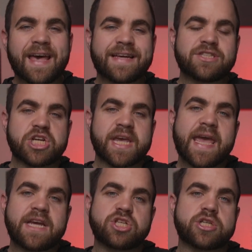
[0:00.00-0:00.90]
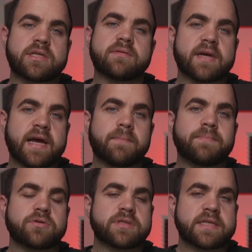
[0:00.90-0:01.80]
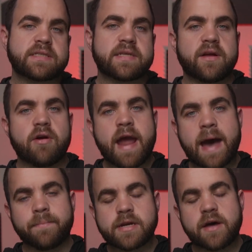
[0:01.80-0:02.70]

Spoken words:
education kind of built into their app.